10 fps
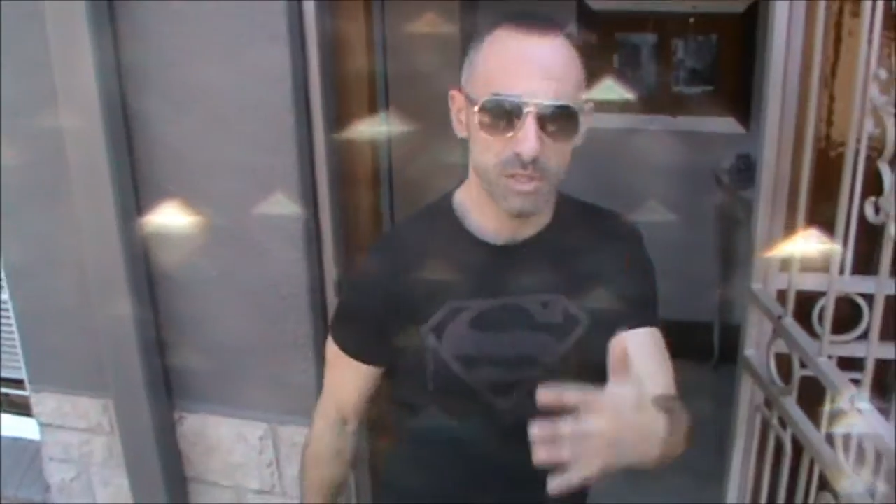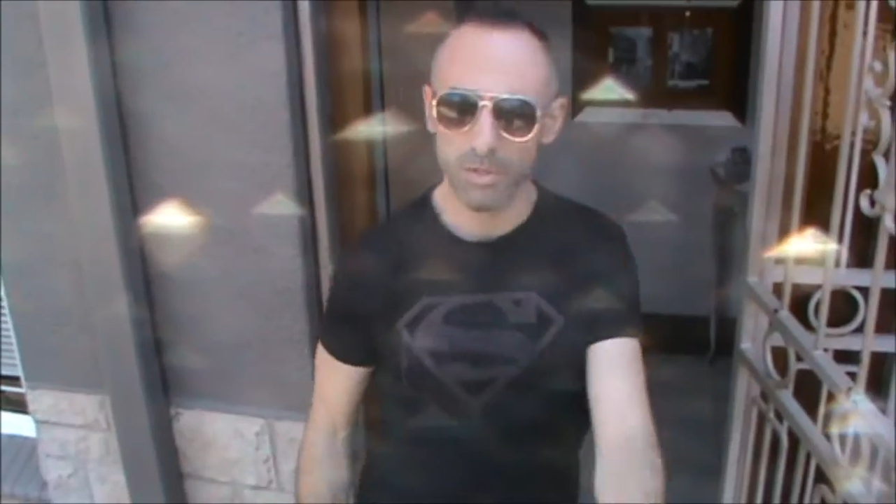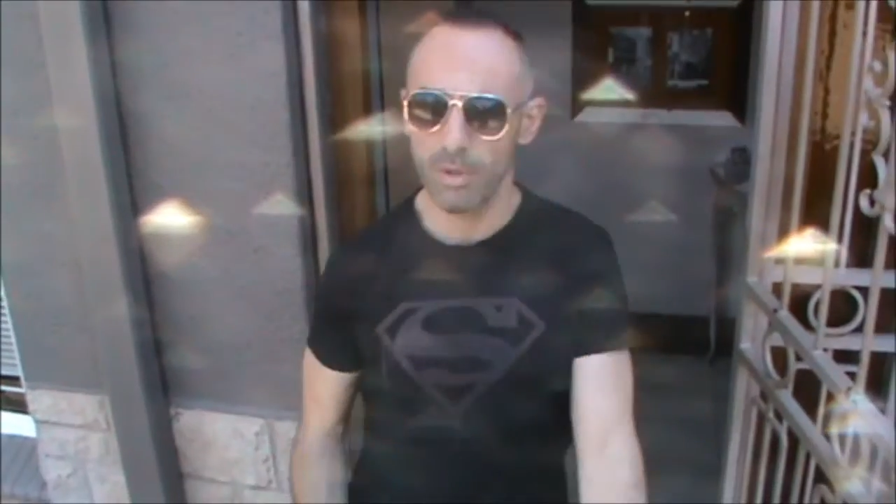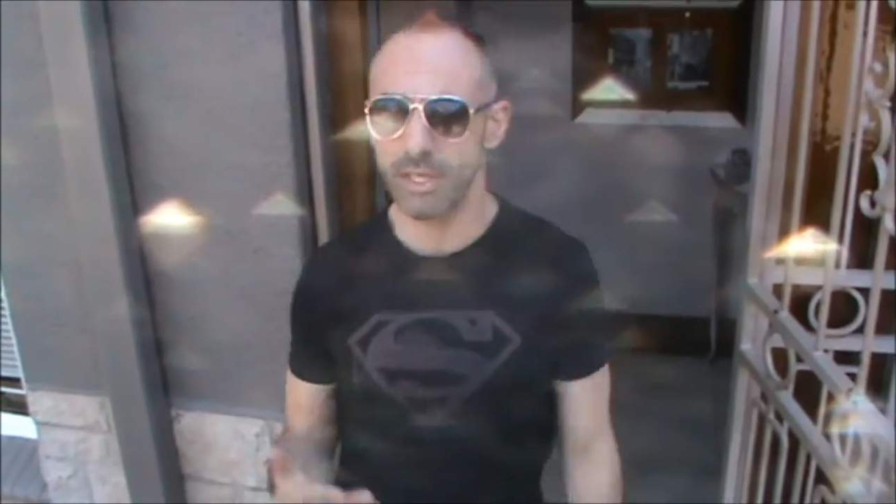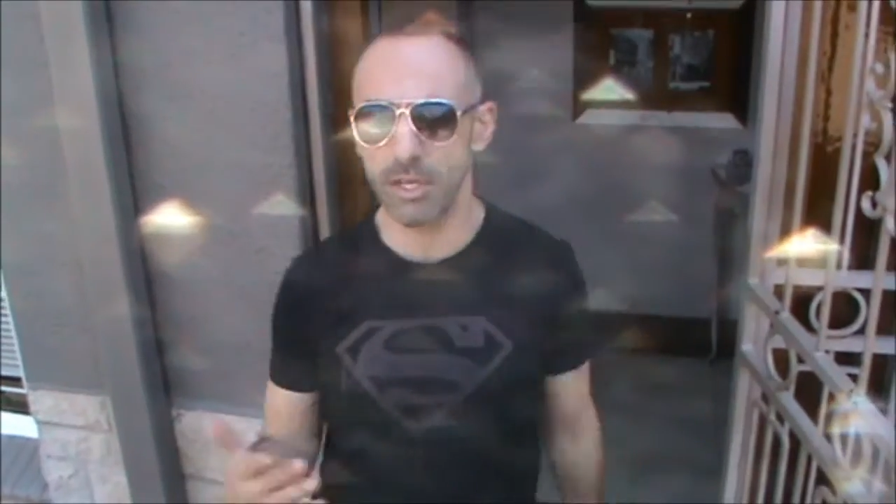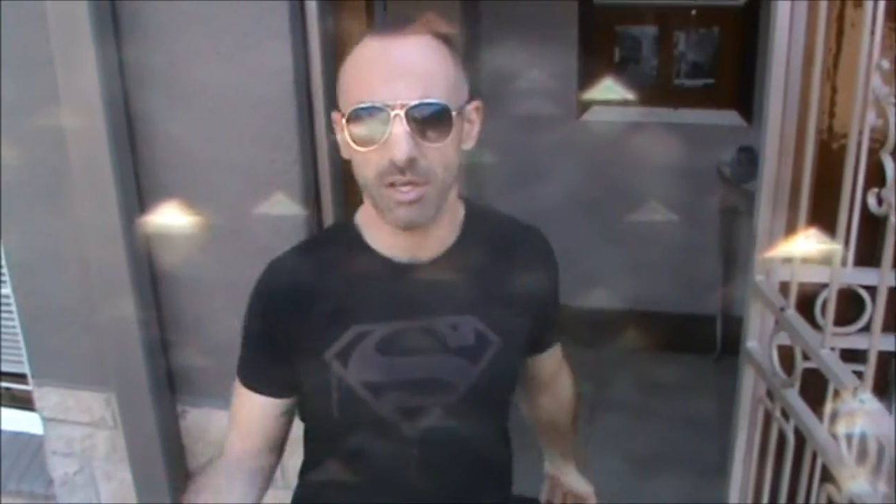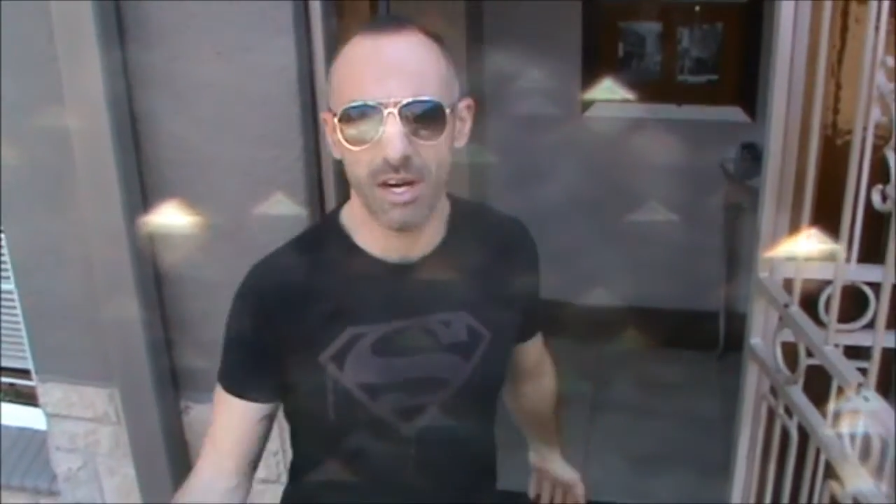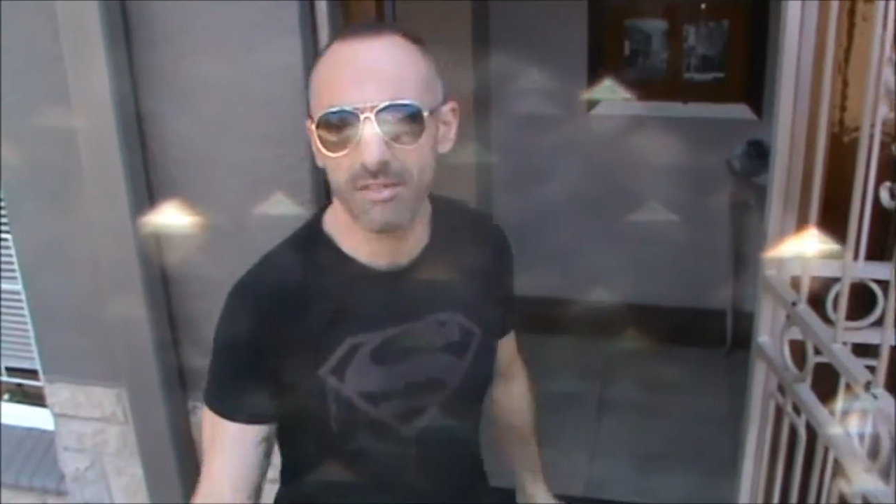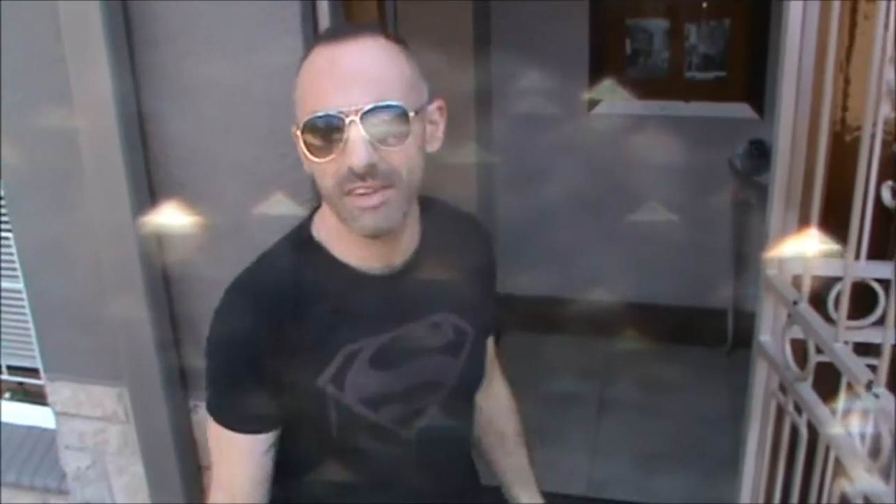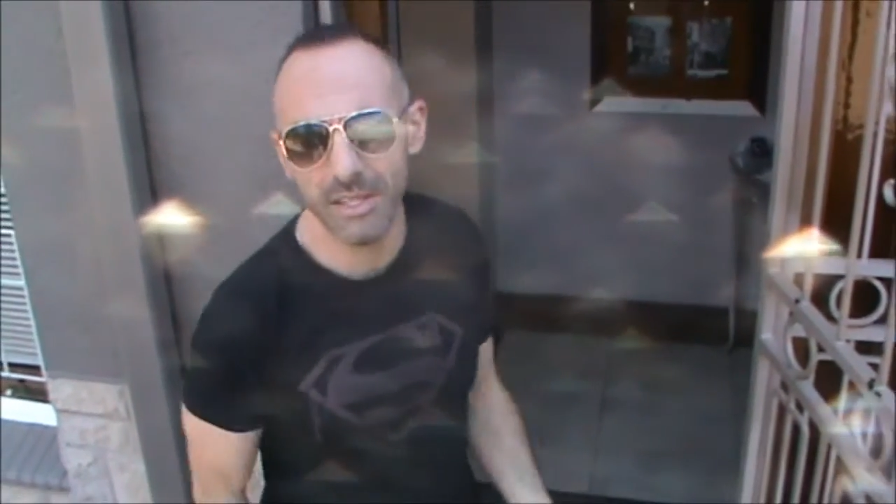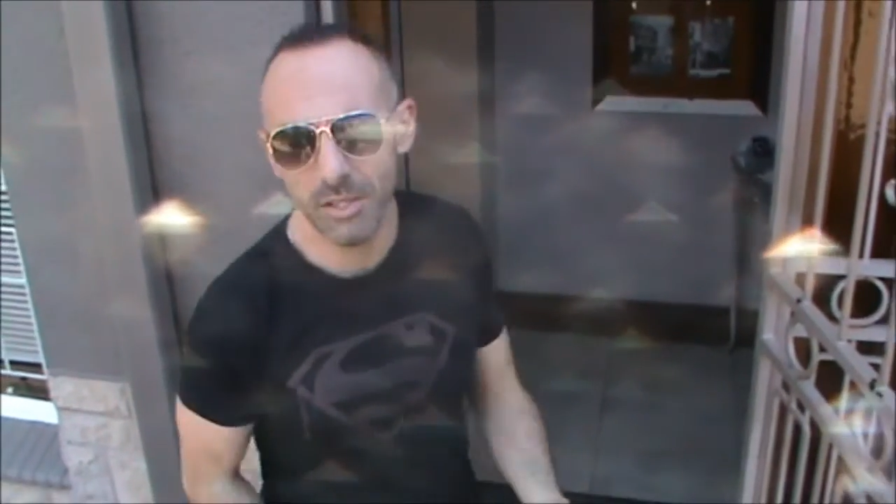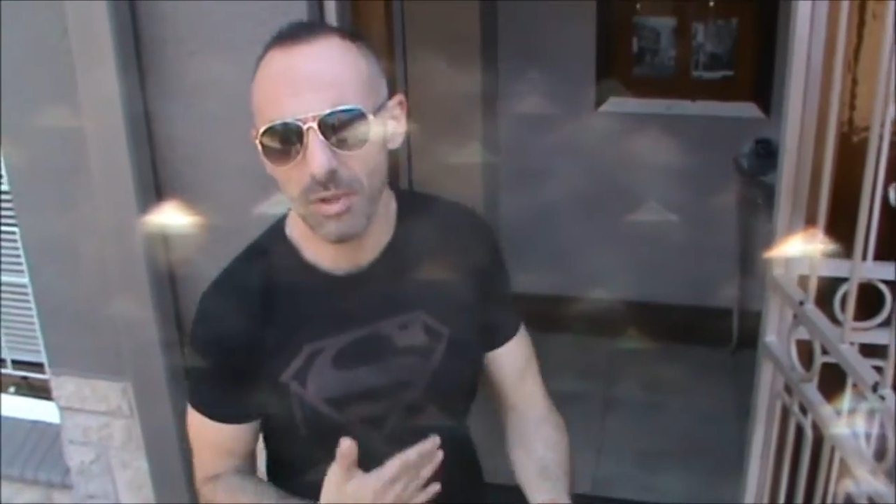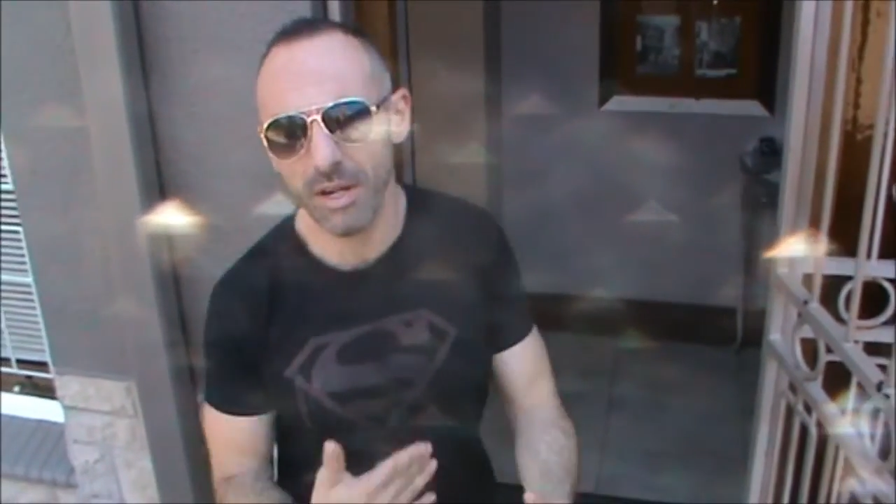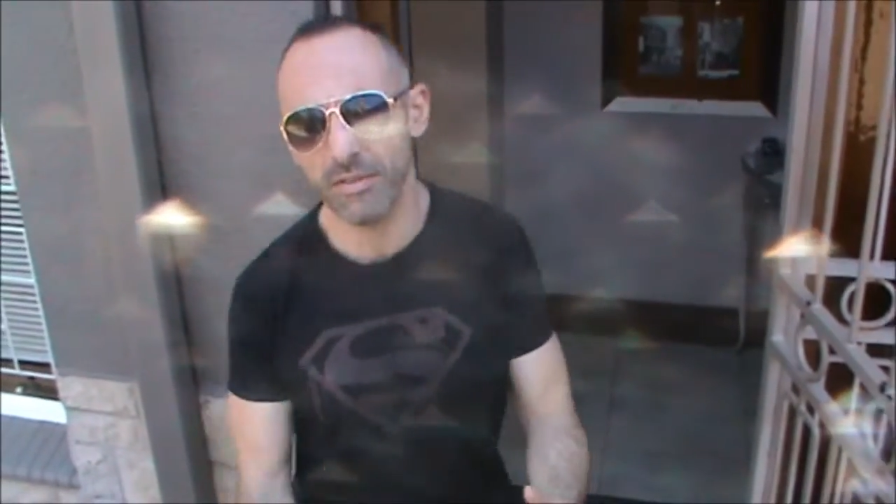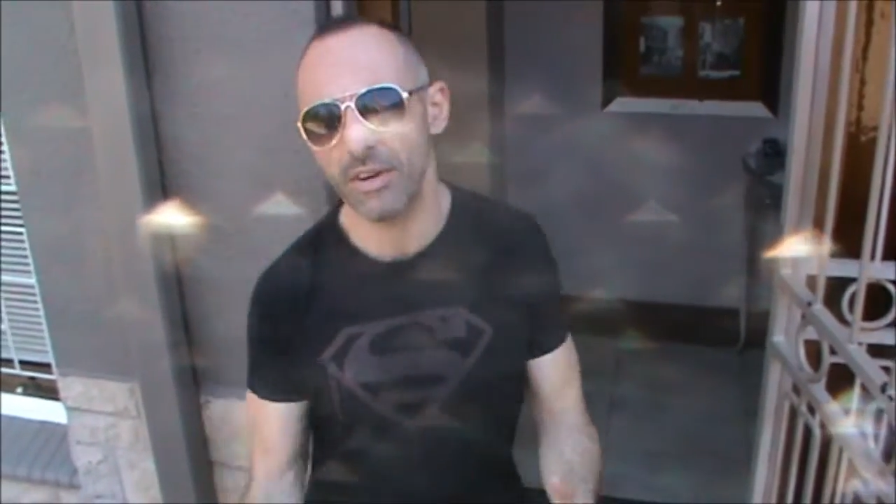which is The Workday Jive, 9 to 12